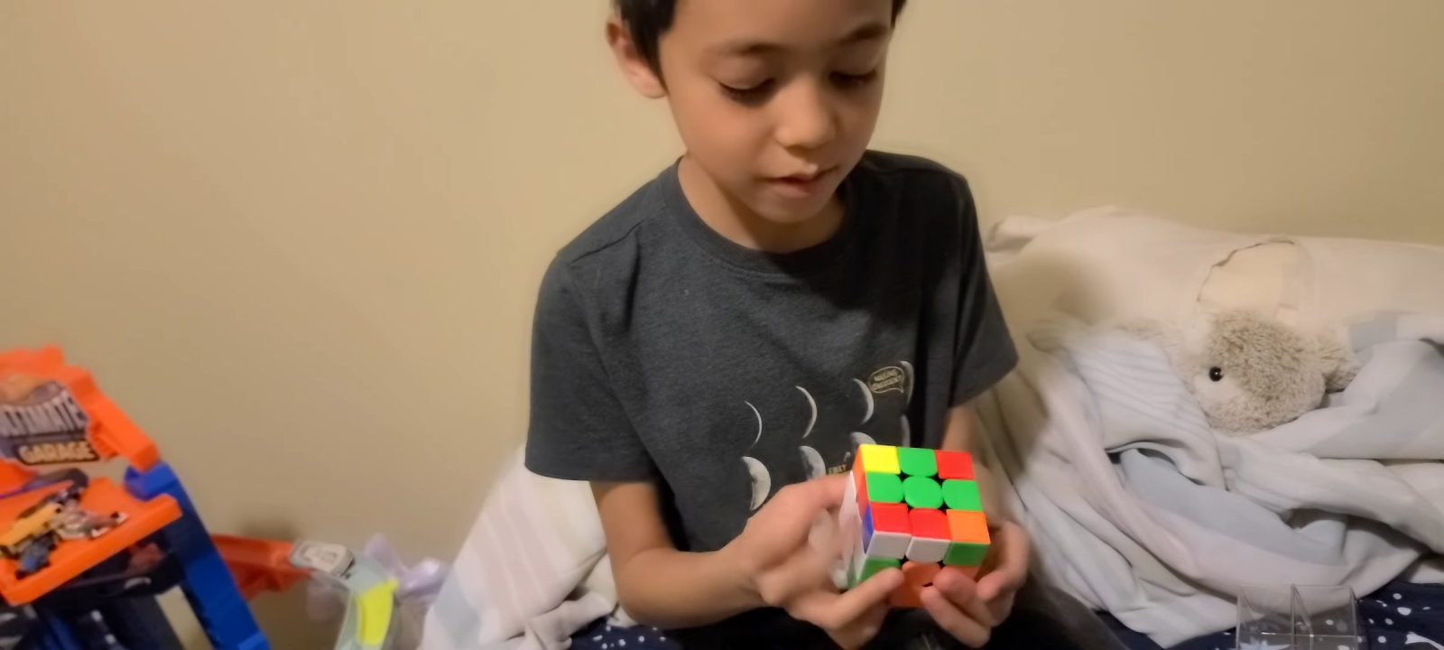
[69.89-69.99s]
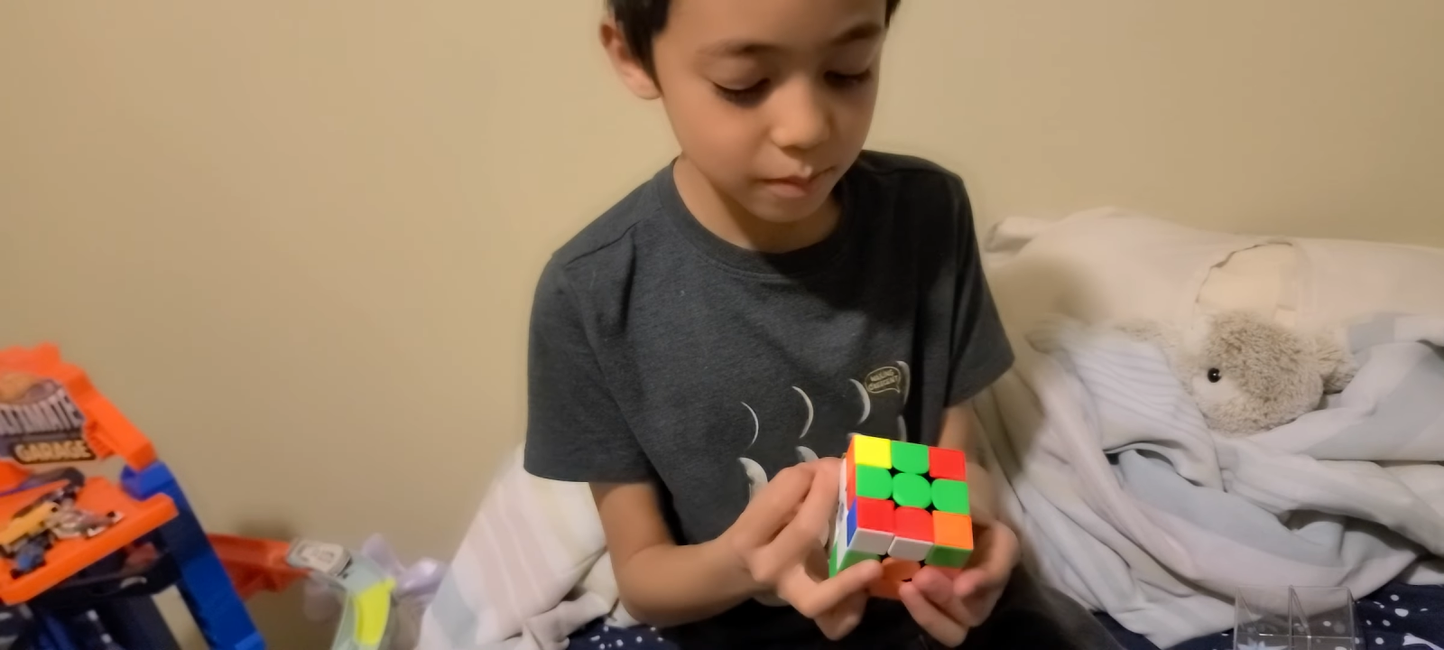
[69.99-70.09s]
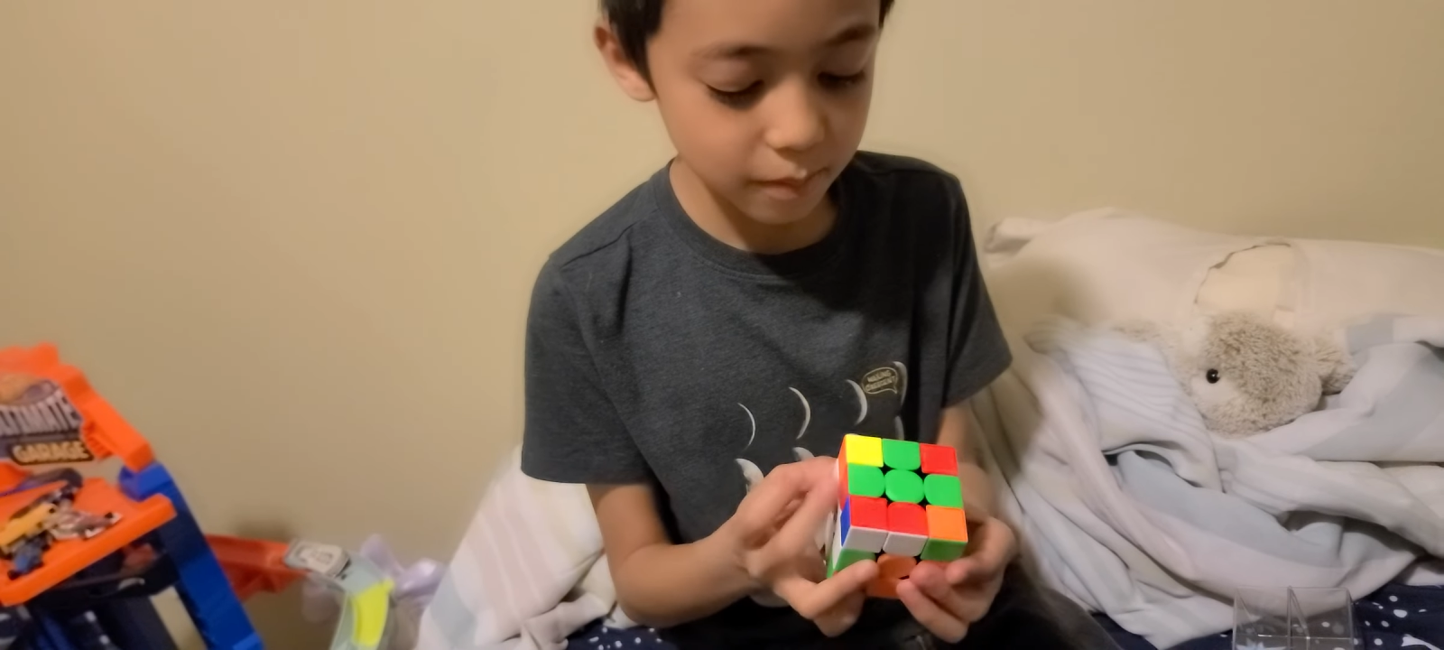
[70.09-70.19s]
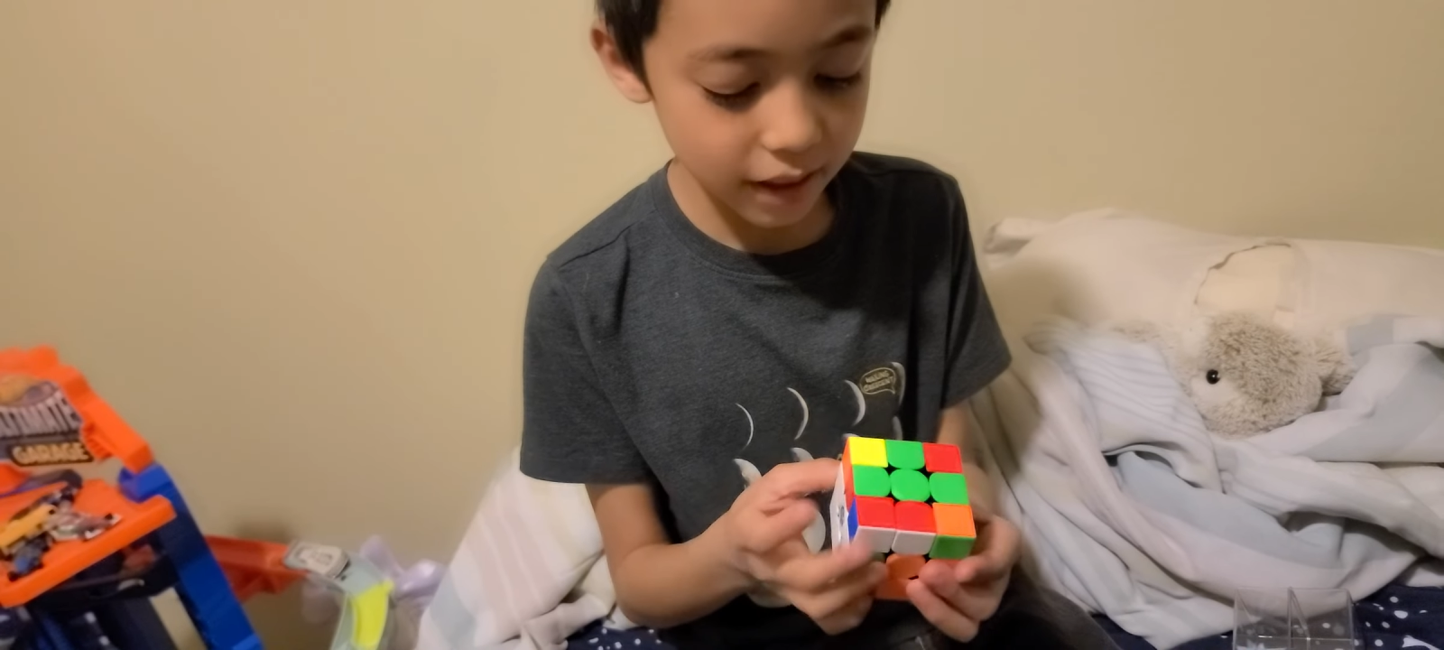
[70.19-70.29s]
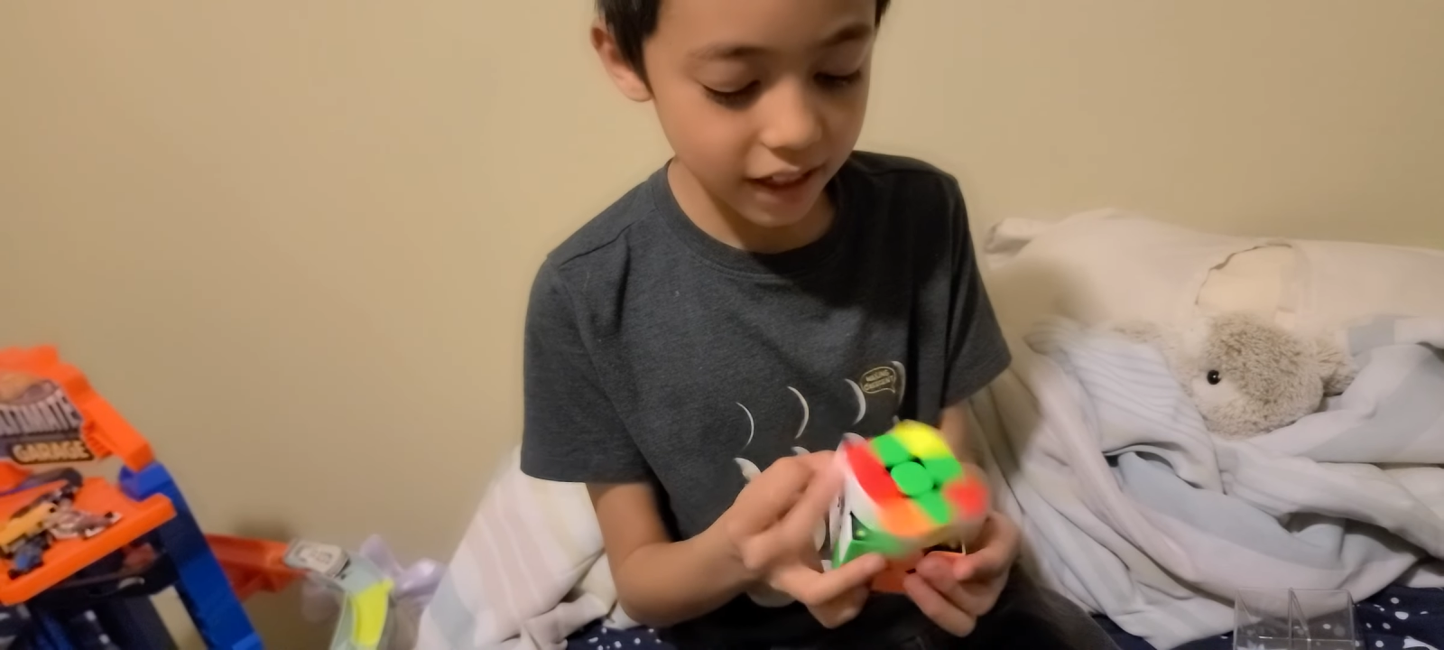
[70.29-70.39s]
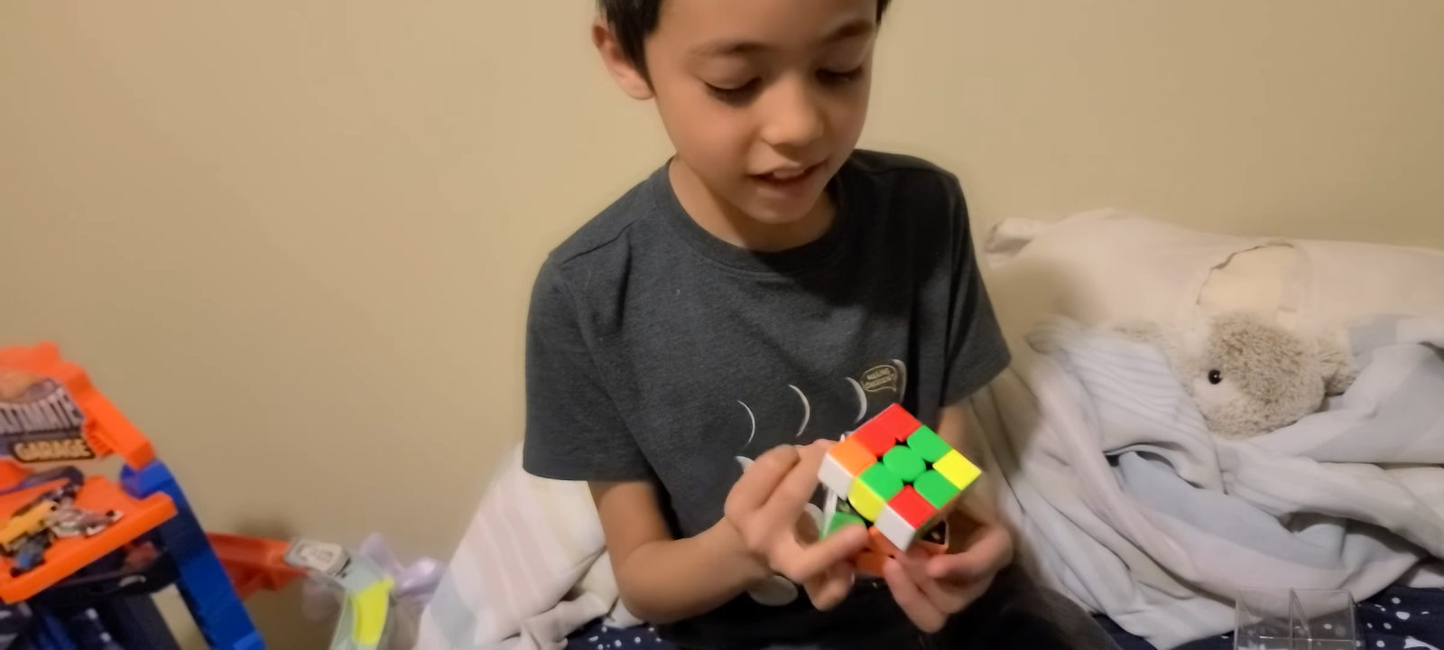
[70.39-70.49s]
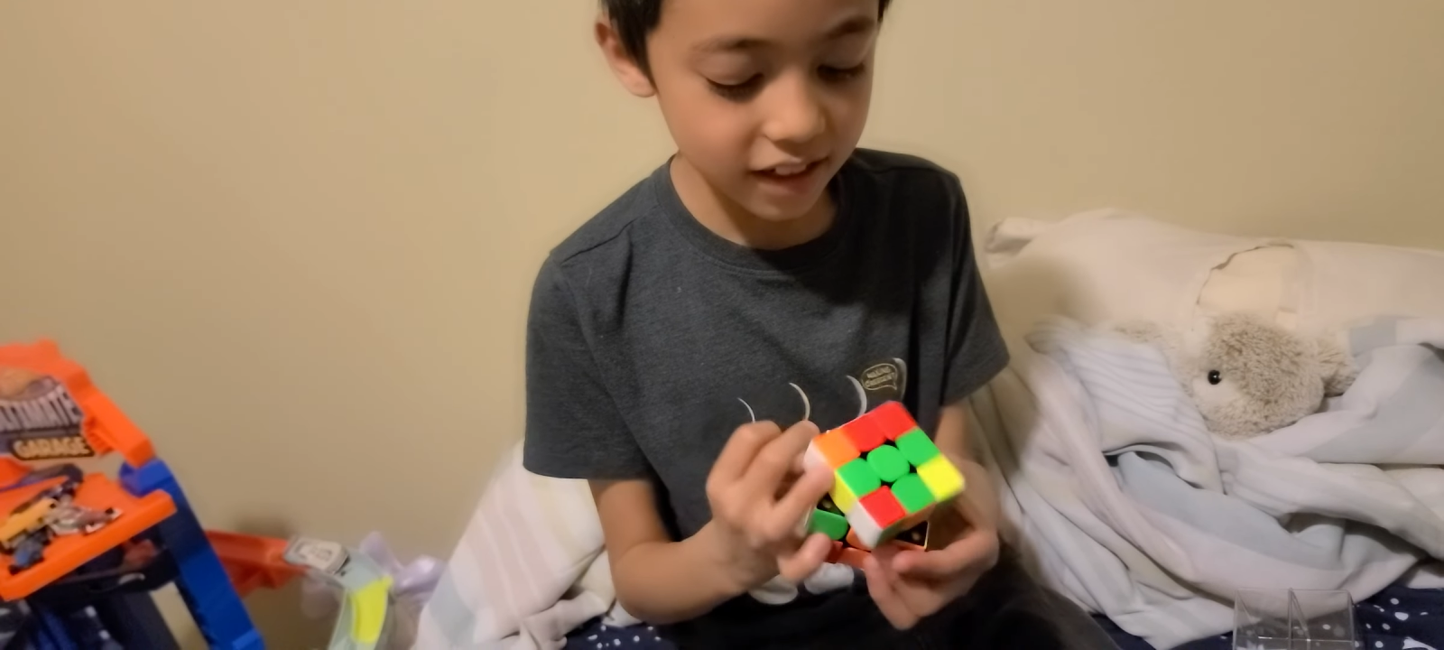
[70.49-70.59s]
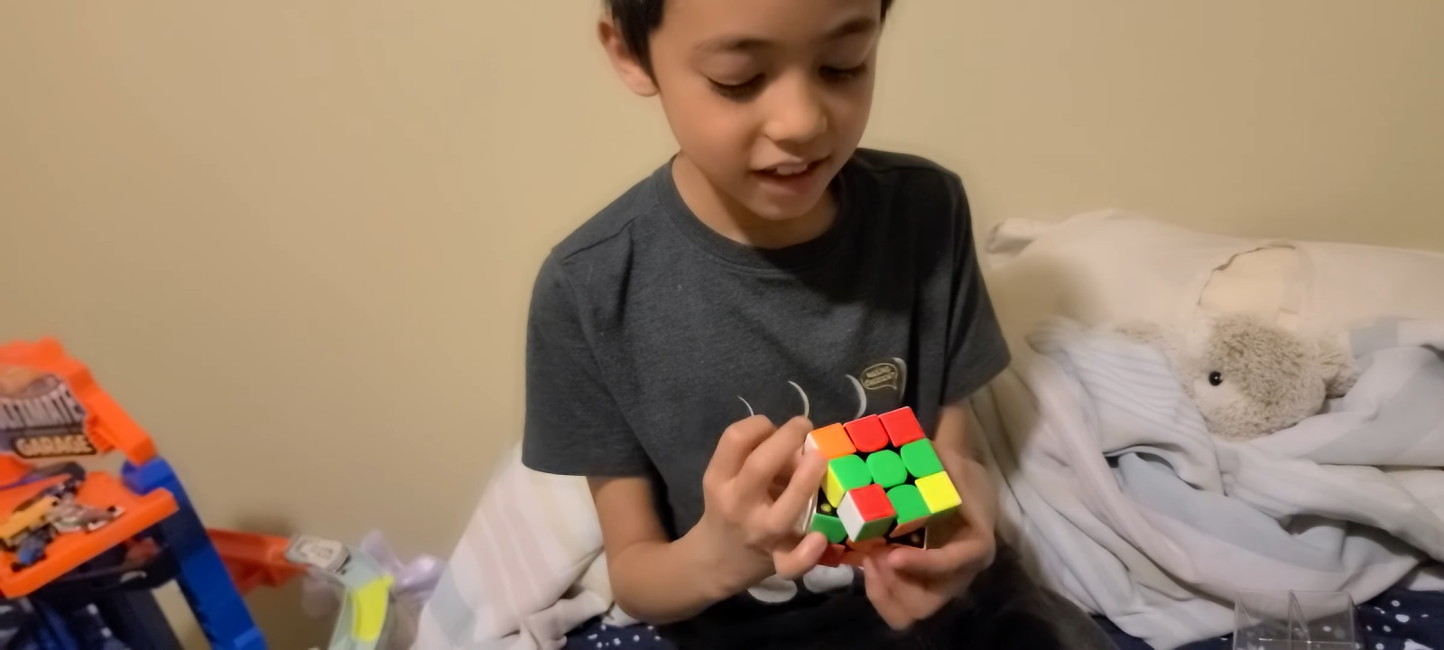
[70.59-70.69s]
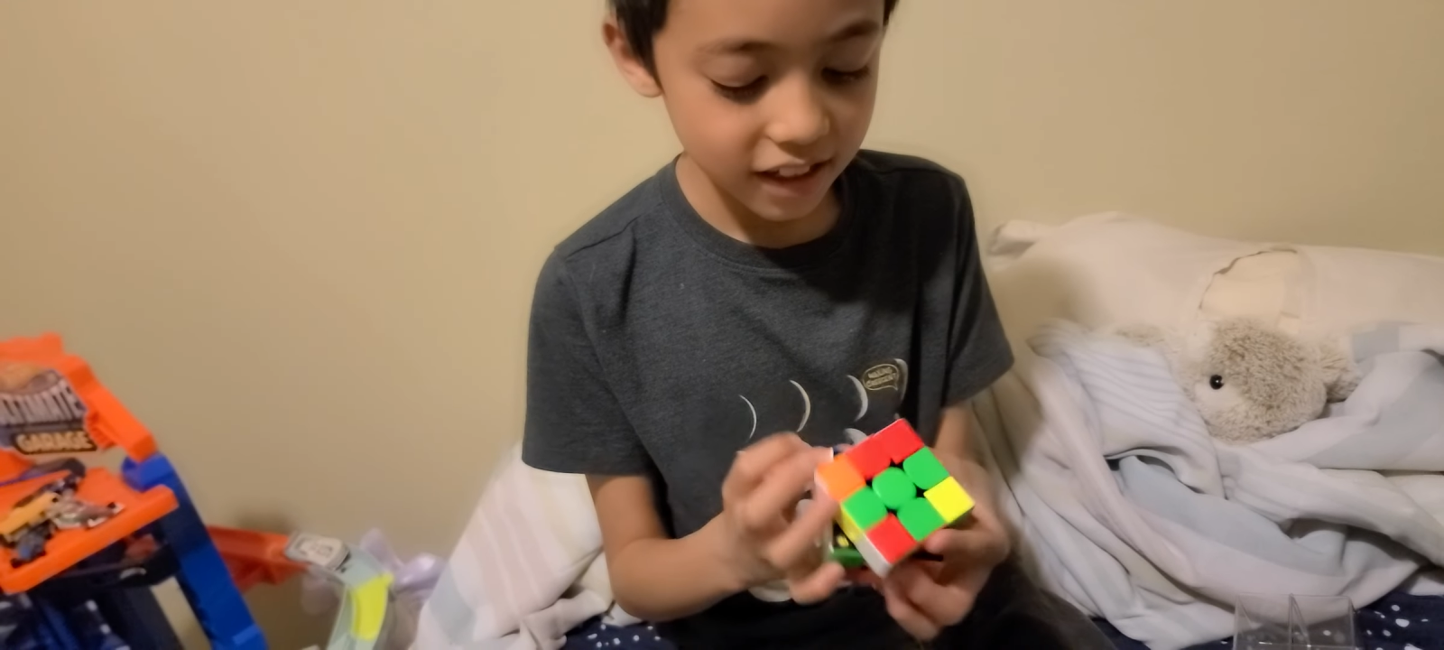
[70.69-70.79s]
new main.